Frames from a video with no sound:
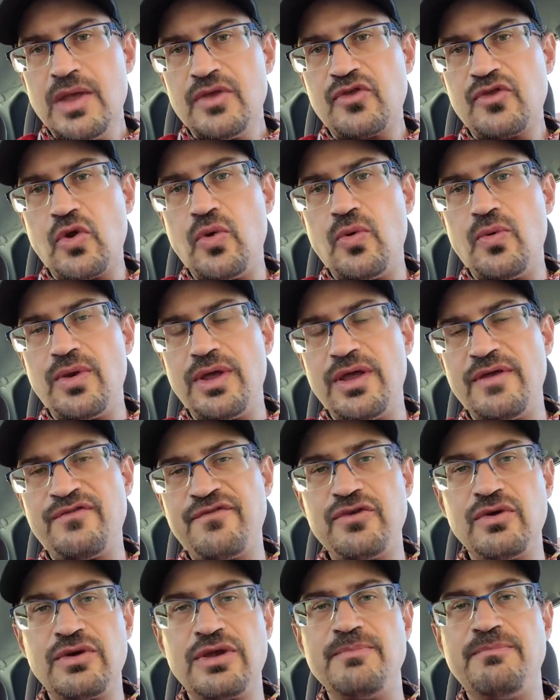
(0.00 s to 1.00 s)
So
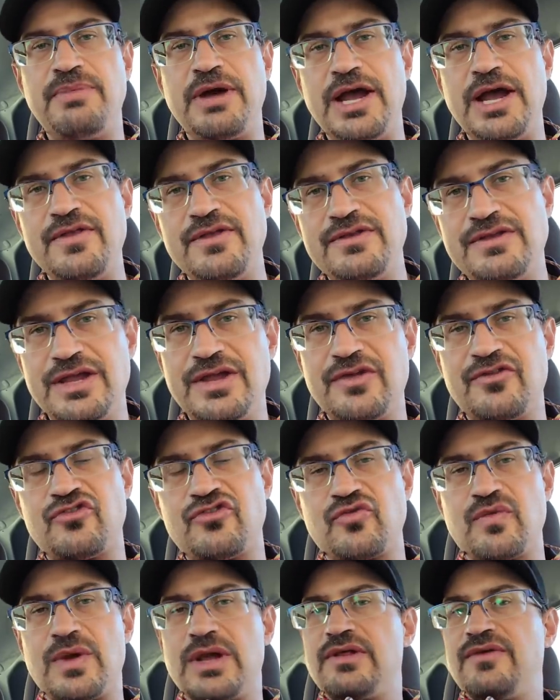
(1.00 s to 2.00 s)
if you can buy the tickets
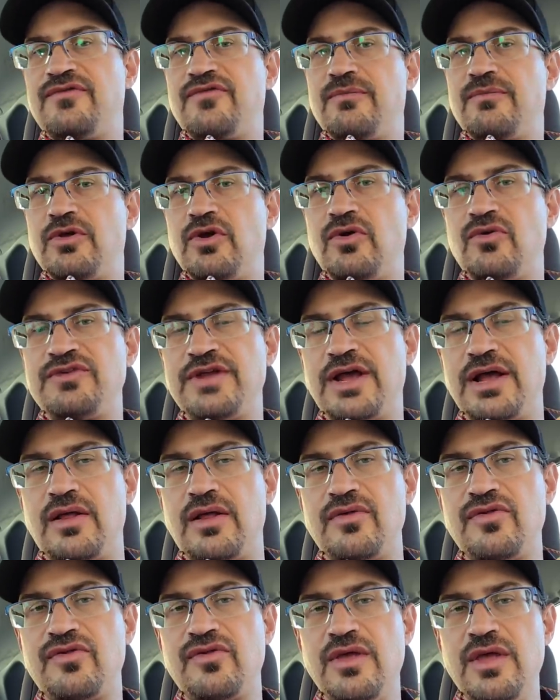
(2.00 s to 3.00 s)
directly from the
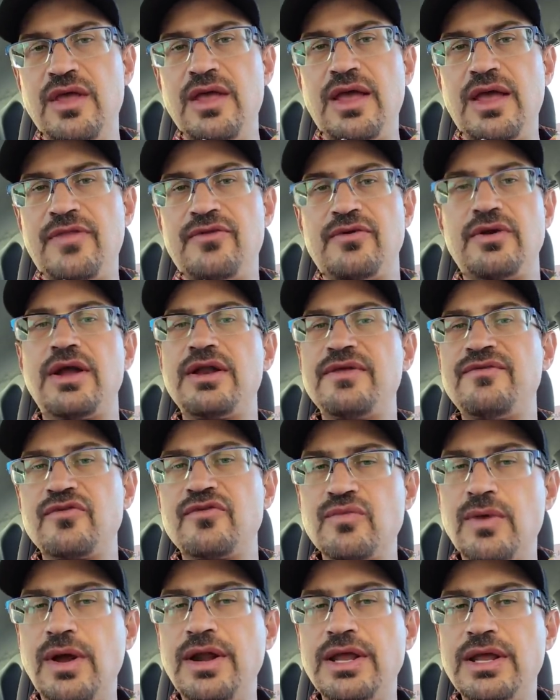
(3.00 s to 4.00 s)
hotels and they're not
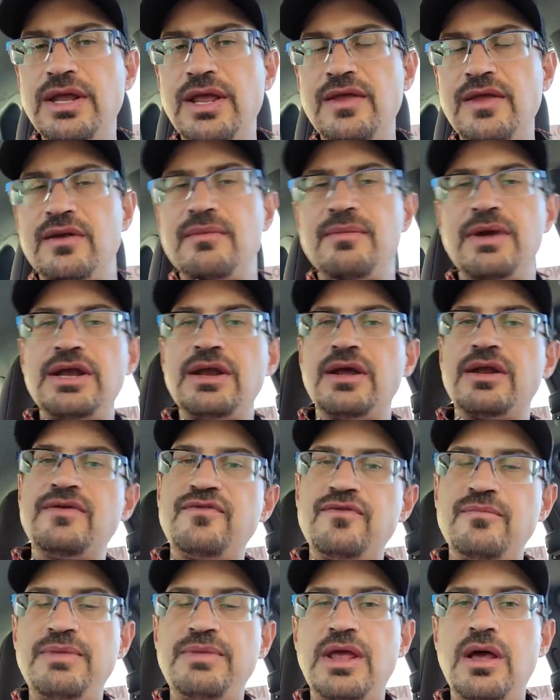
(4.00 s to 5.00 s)
even running and it might not
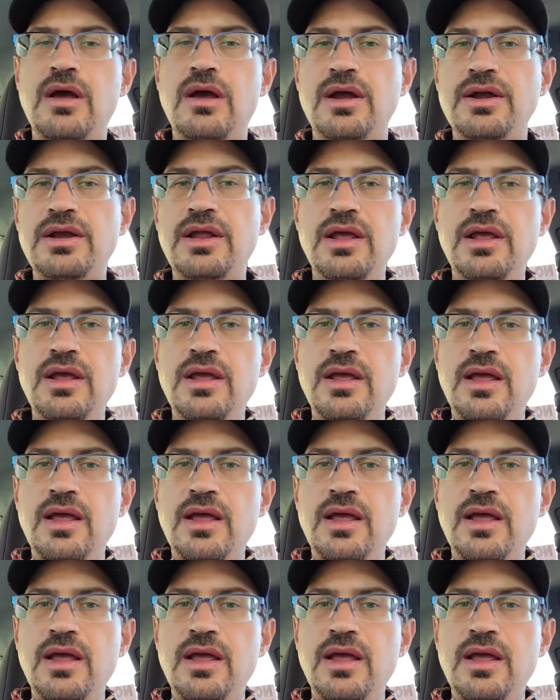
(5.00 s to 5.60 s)
even be on,